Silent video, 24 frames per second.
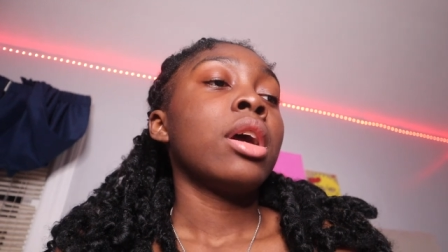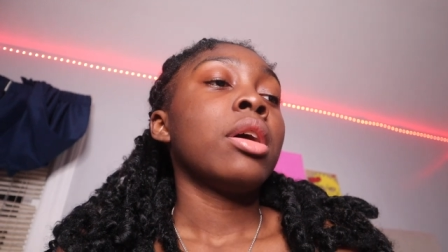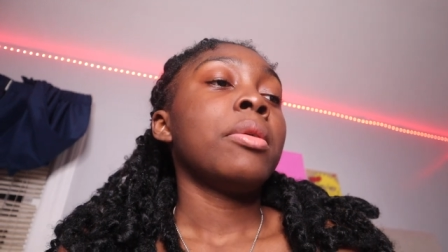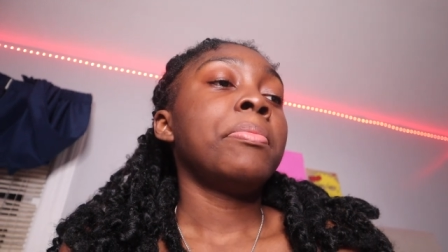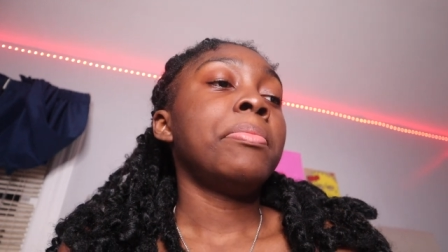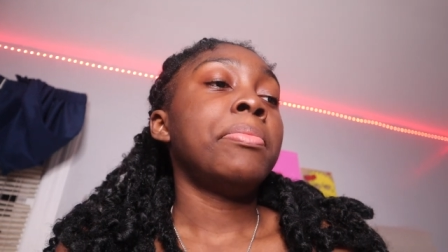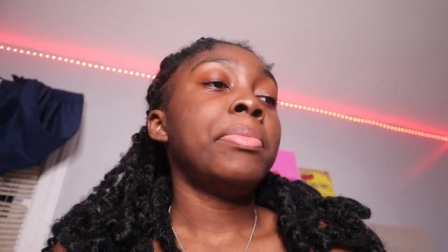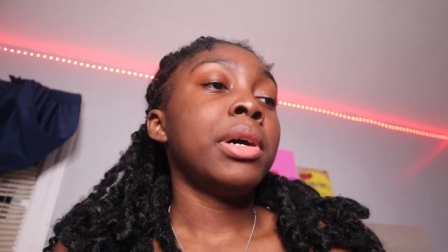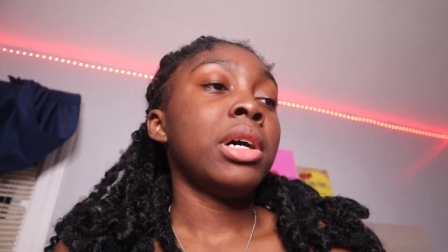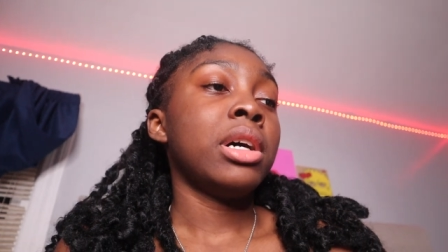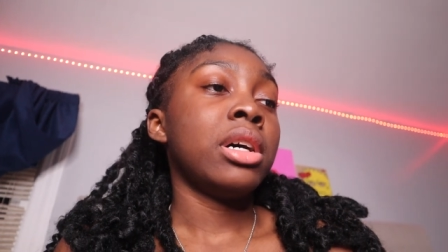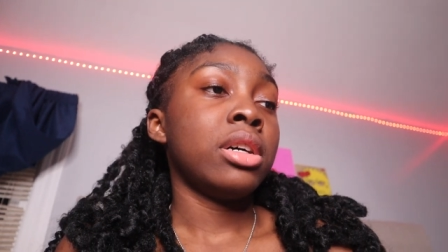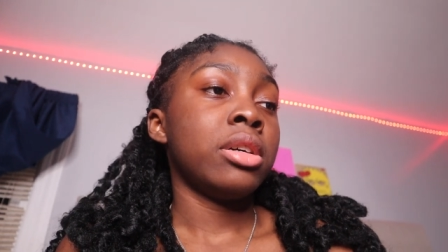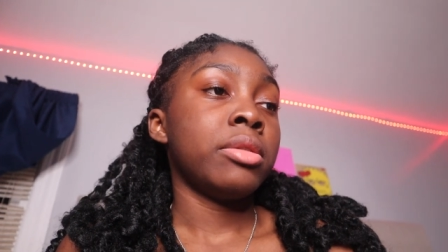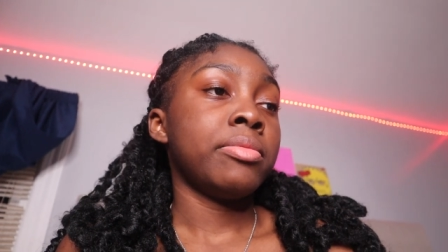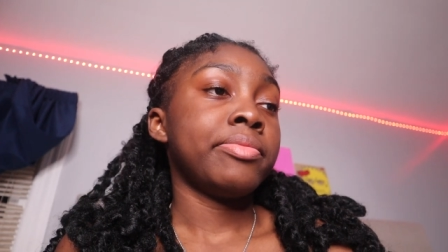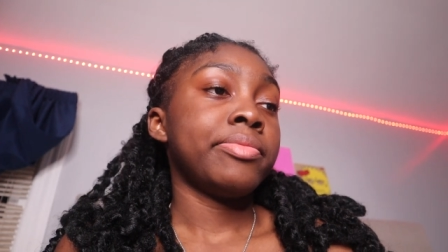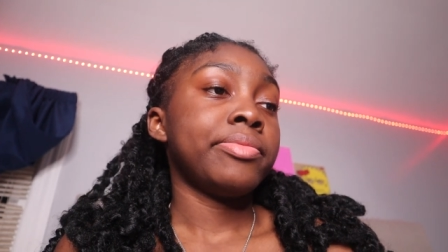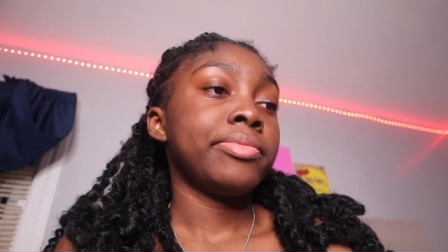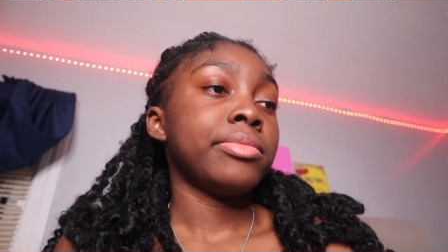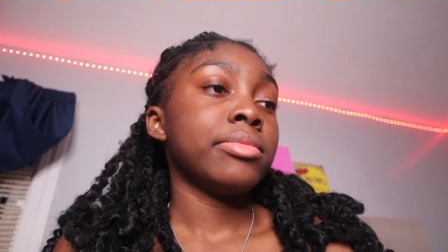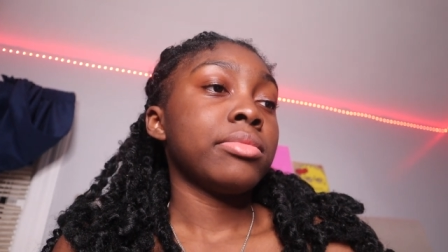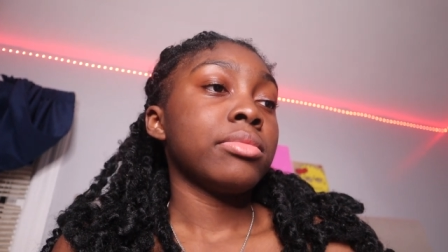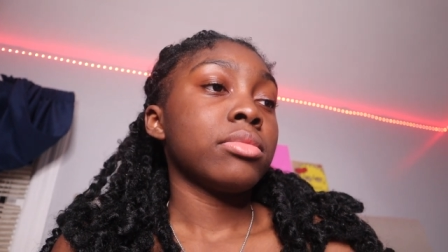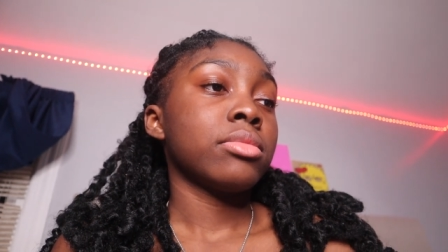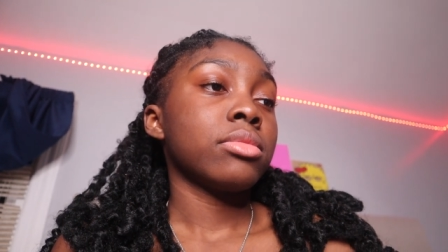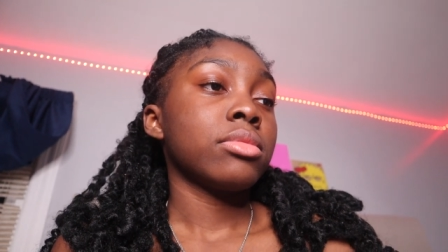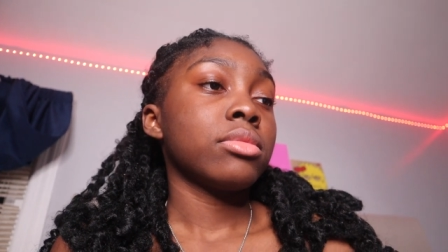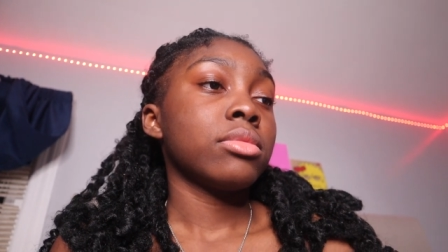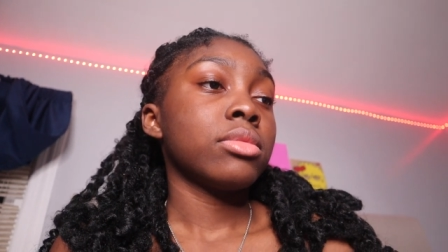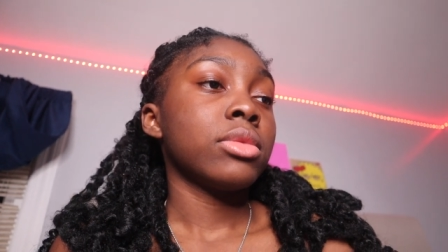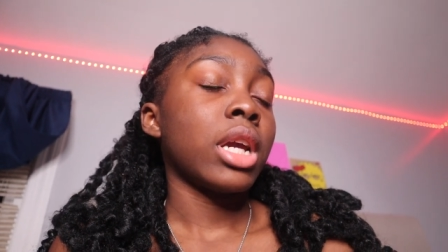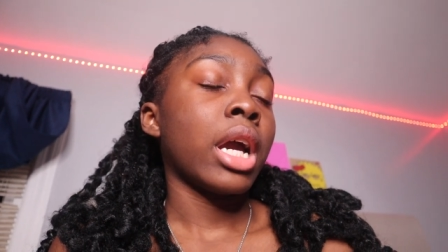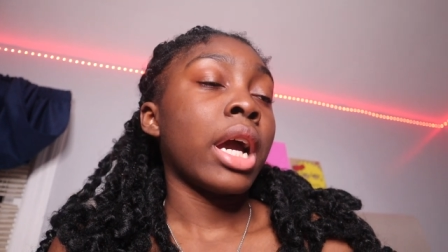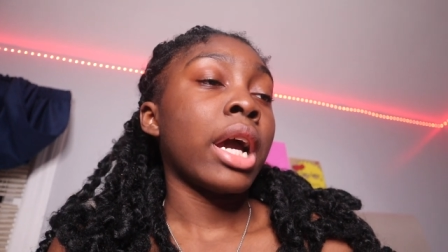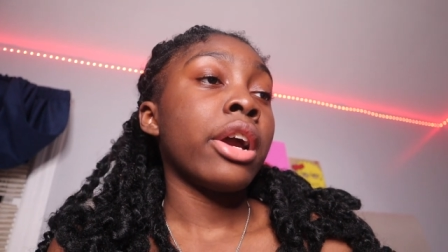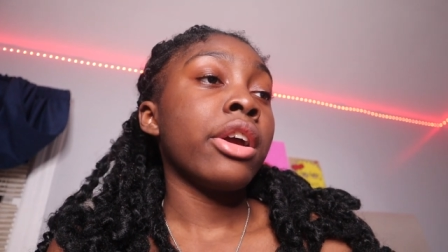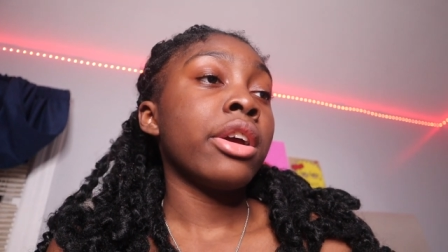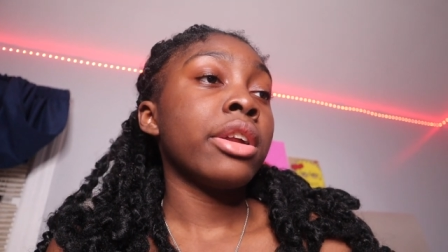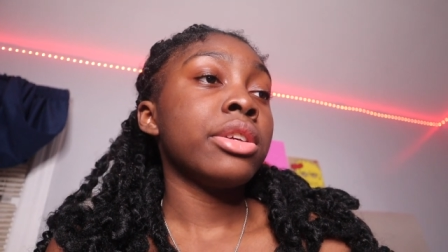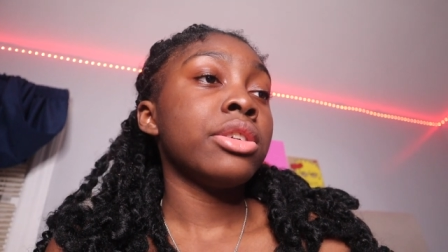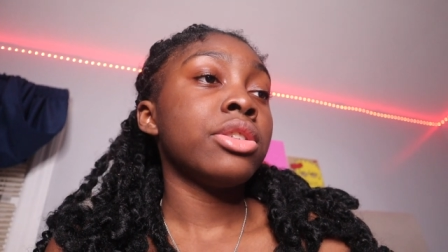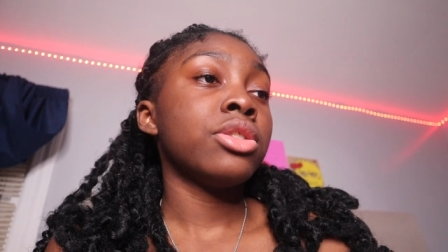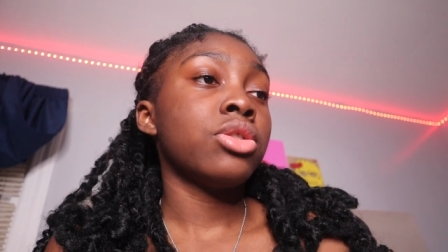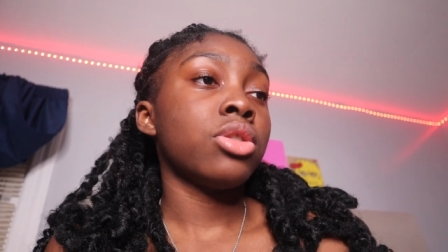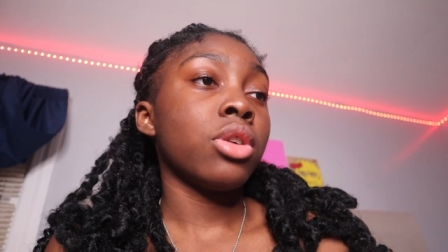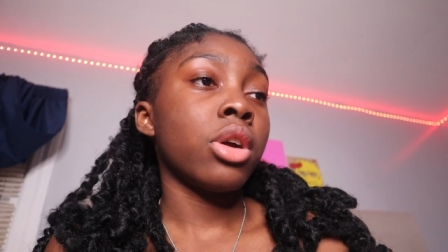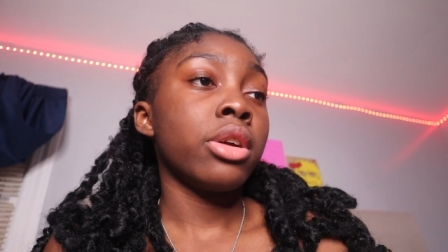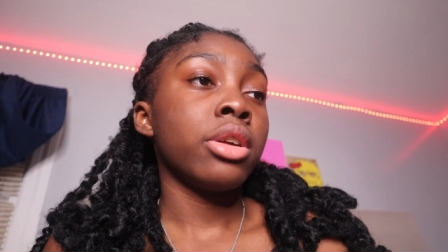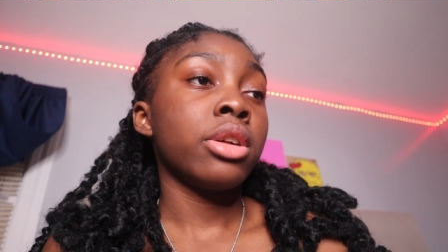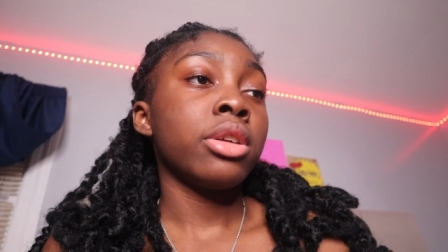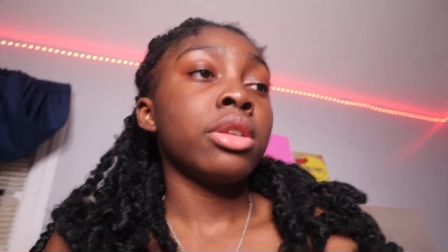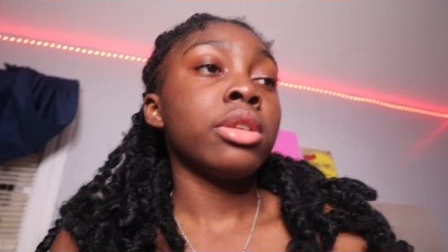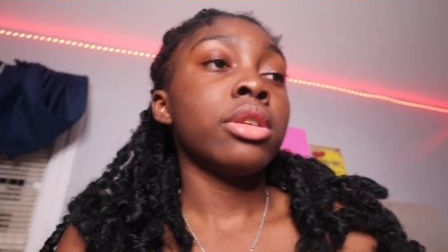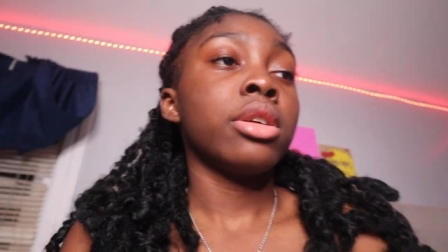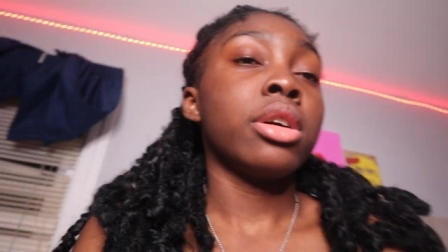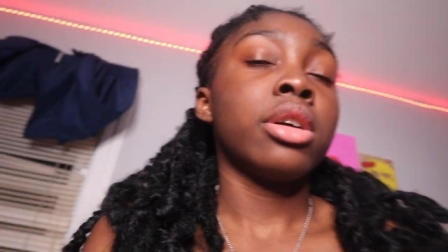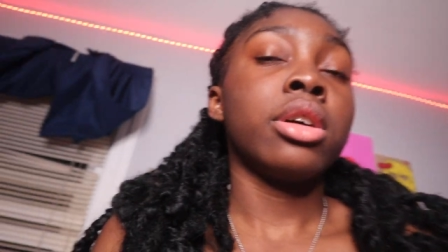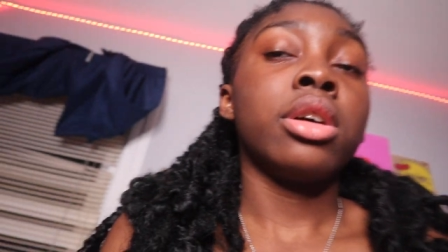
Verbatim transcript: but I already started